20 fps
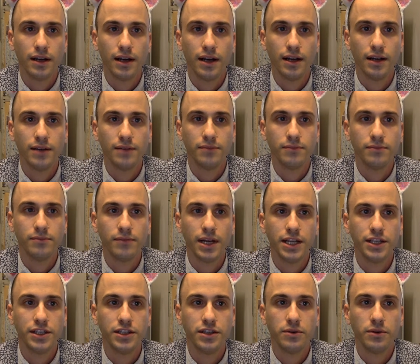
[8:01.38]

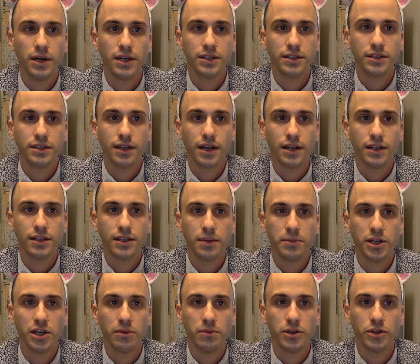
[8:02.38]

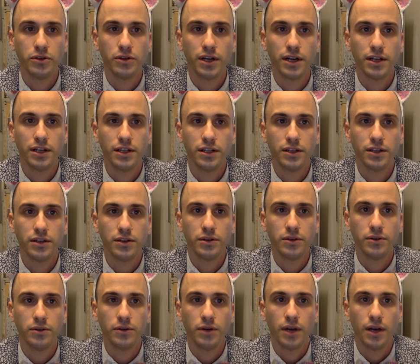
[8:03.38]

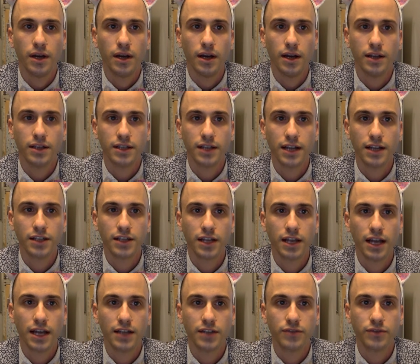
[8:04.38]

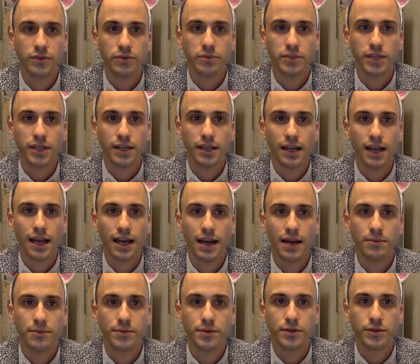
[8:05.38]
atus.wwu.edu/classrooms and
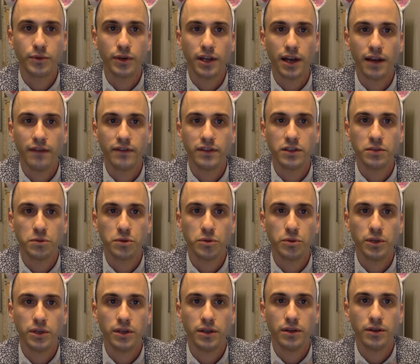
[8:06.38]
labs with hyphens
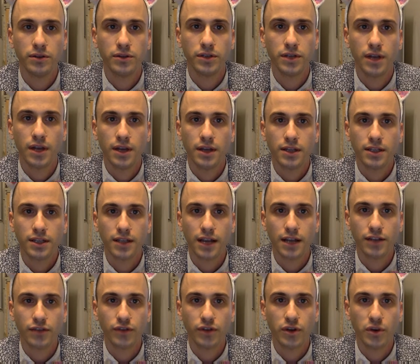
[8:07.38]
between those
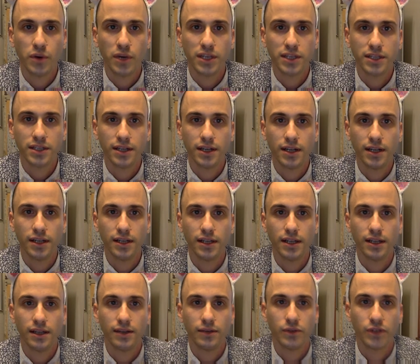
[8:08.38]

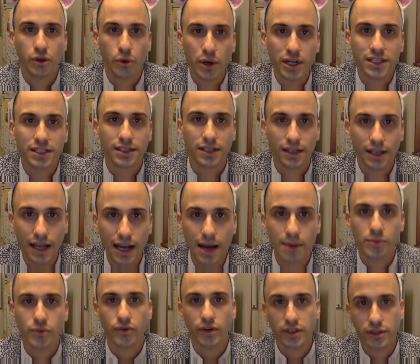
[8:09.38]
/request
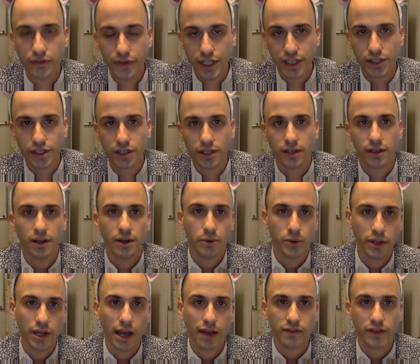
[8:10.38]
lab reservation
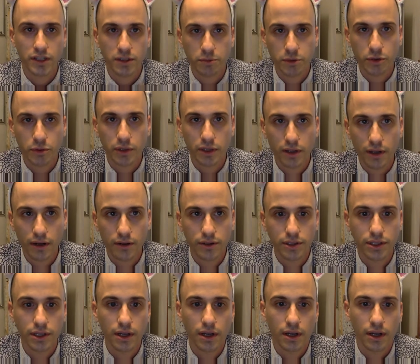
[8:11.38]
with hyphens between
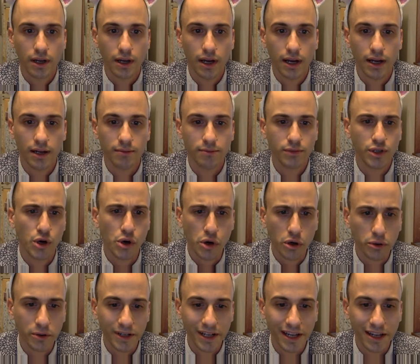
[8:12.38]
those.
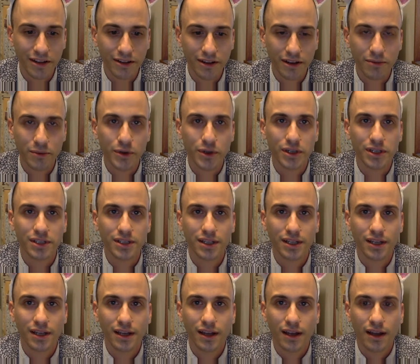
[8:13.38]
Google will get you there more
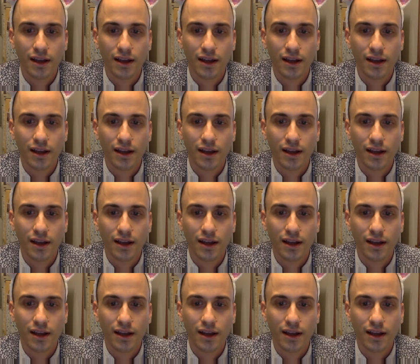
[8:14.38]
easily.